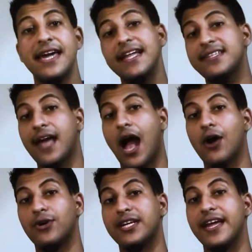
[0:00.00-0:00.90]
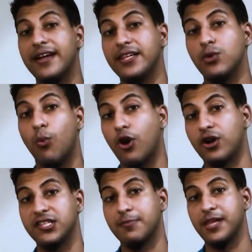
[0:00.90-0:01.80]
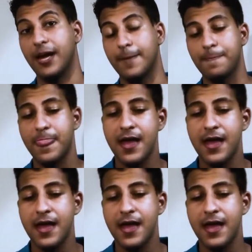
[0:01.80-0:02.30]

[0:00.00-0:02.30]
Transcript: into our daily water supply.